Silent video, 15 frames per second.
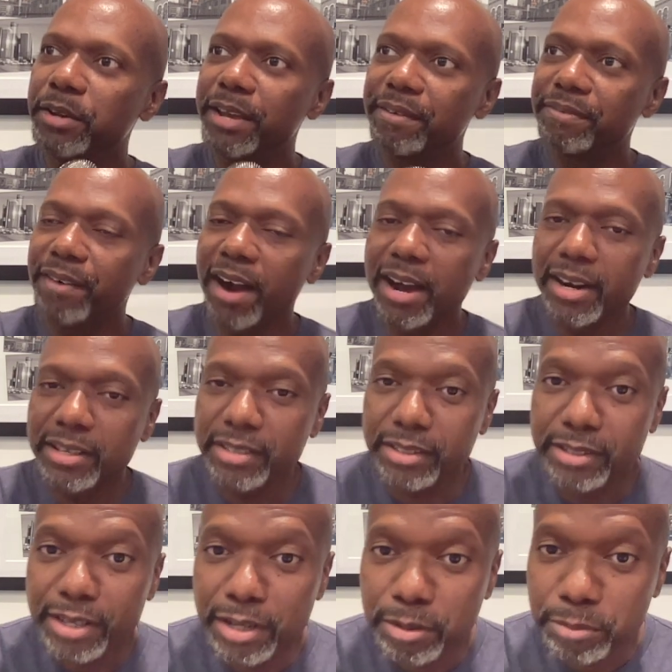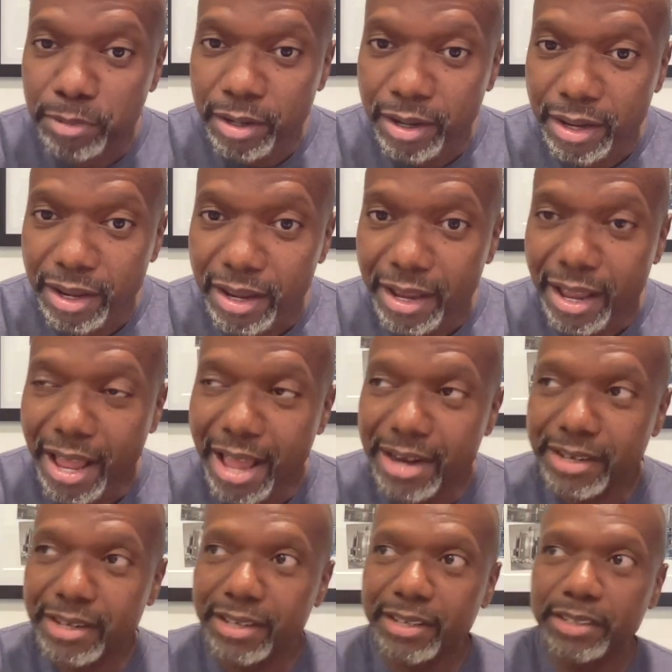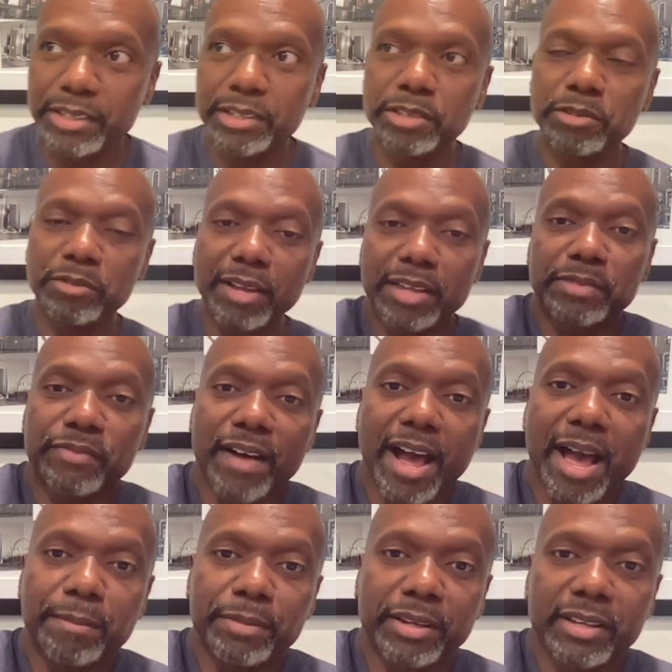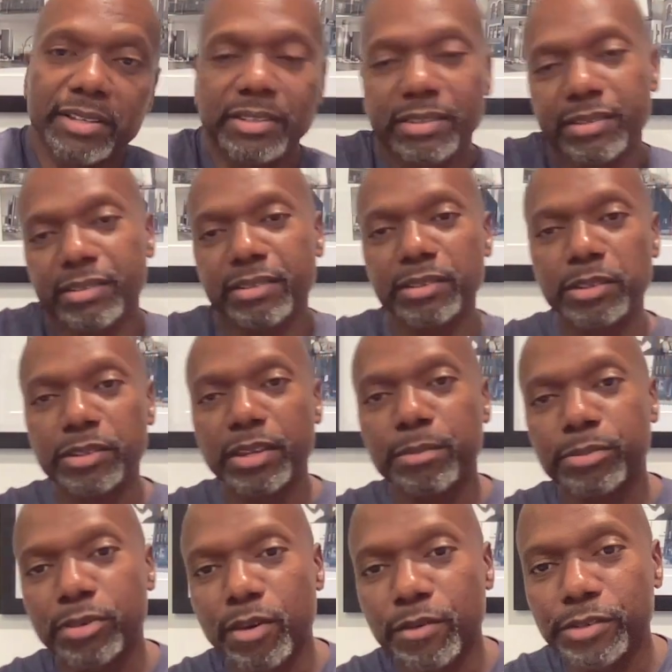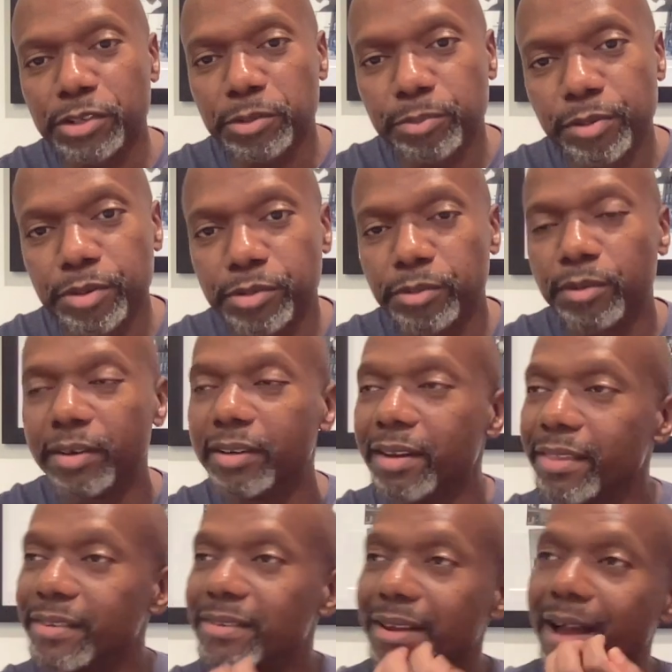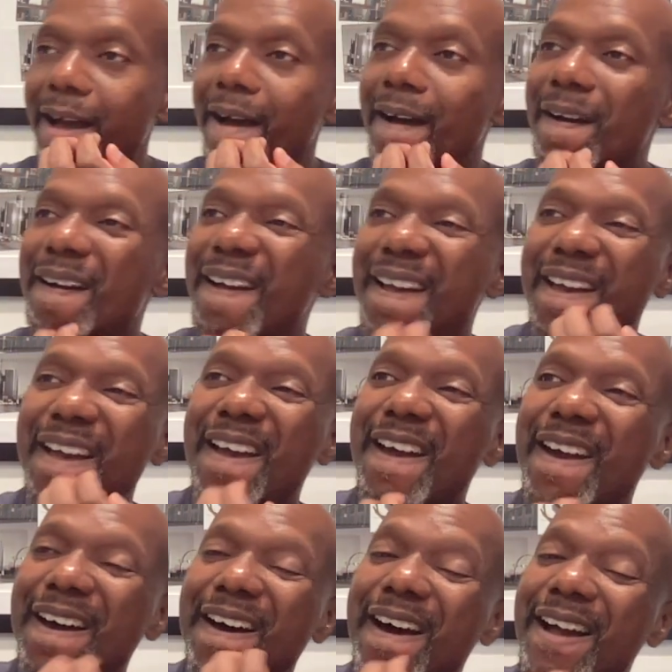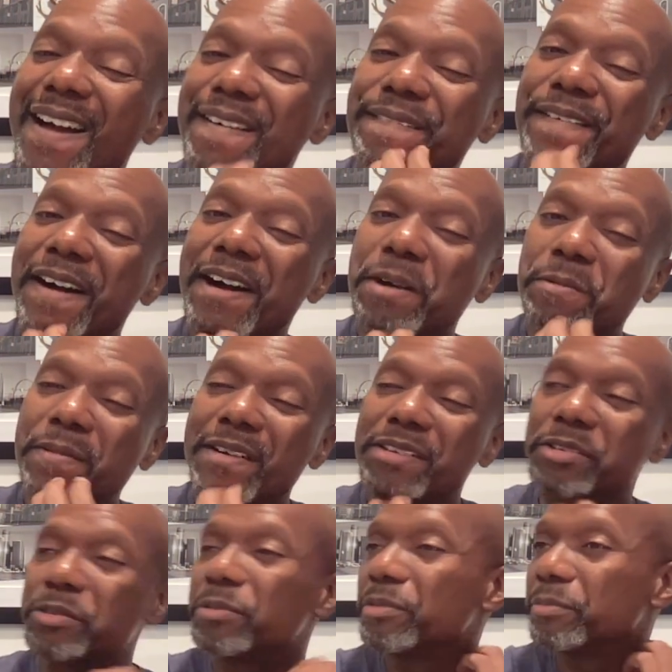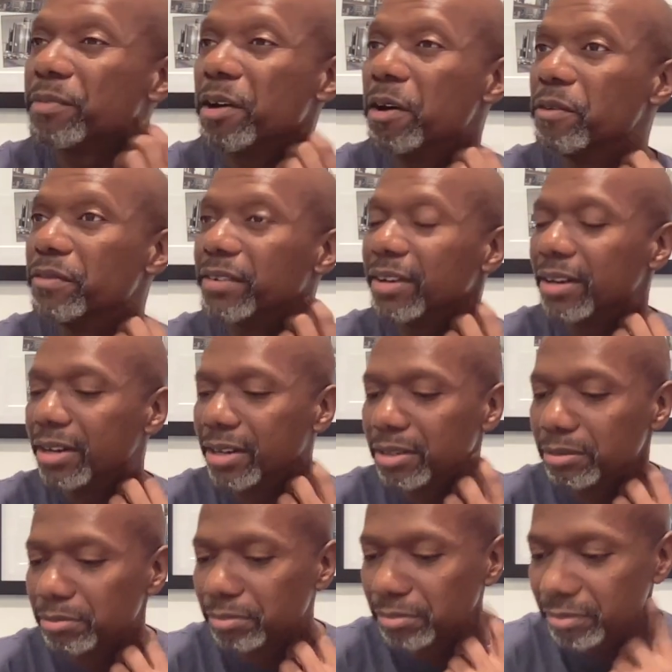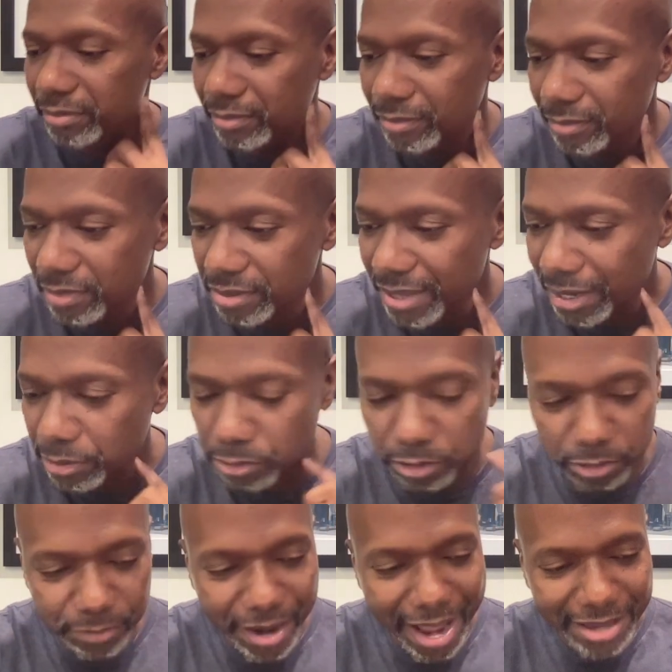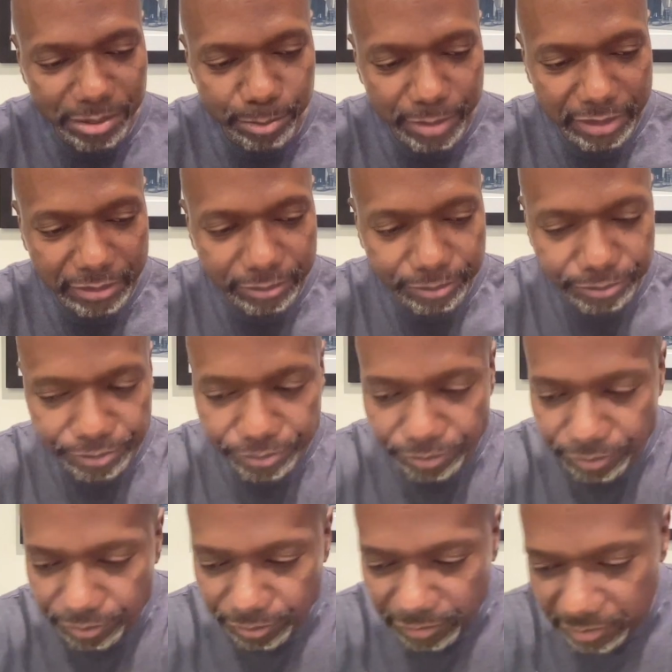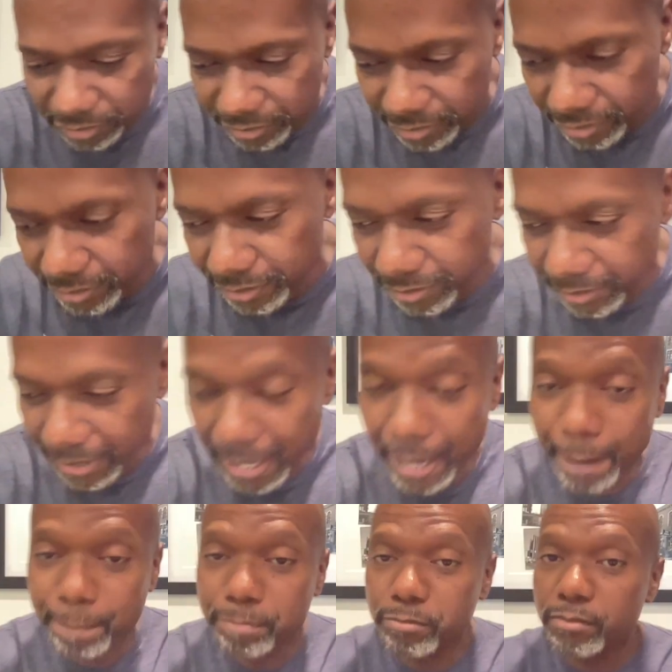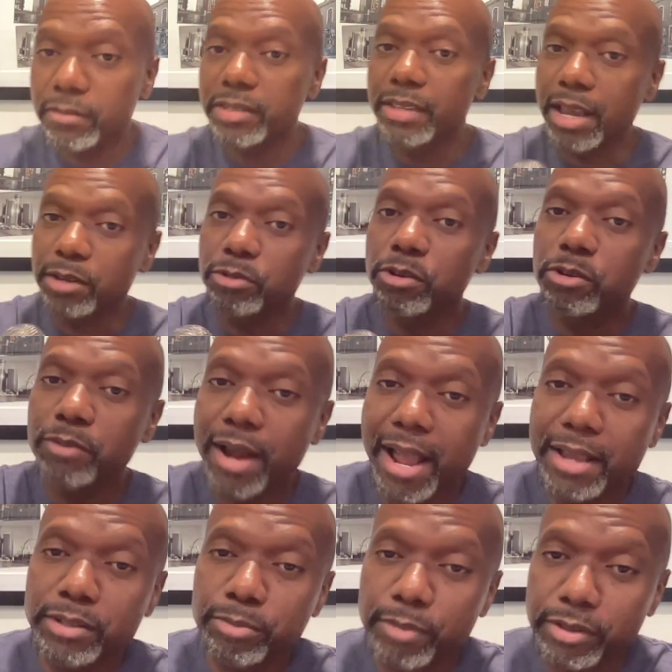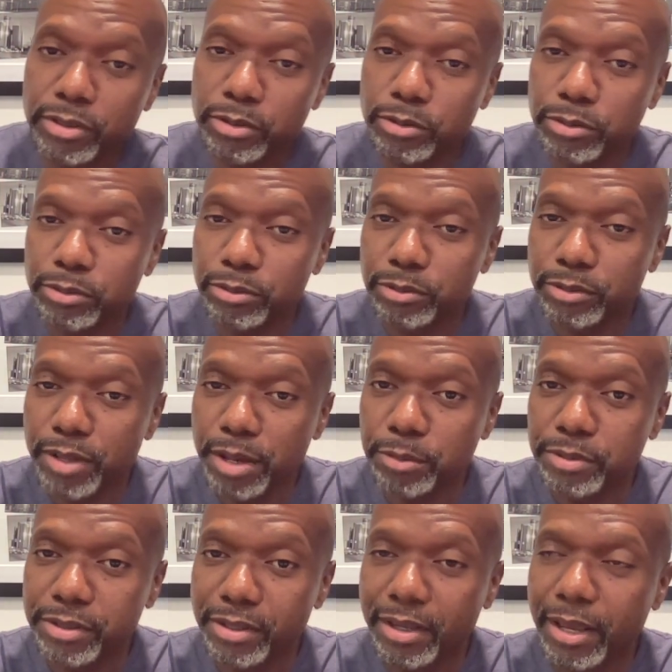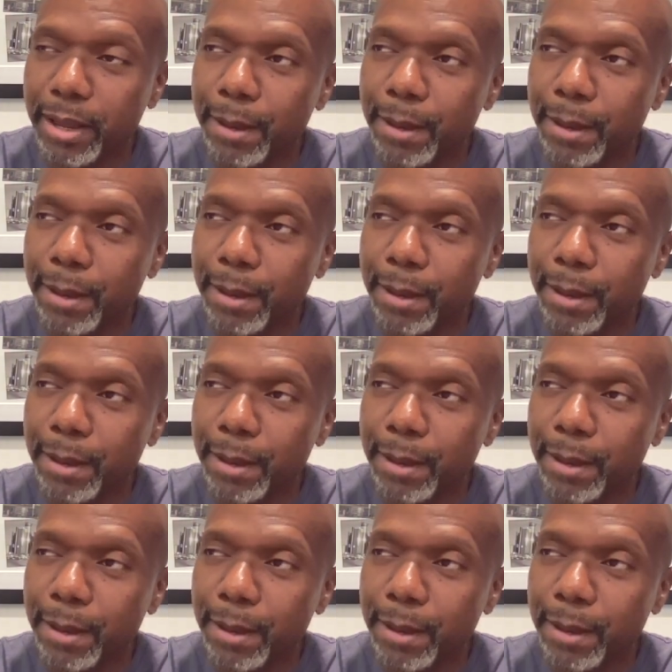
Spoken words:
get fired as a temp, and then it's fine because the temp service just put you on another job. I got fired once over sexual harassment. Yeah, sexual harassment, dude. It was a.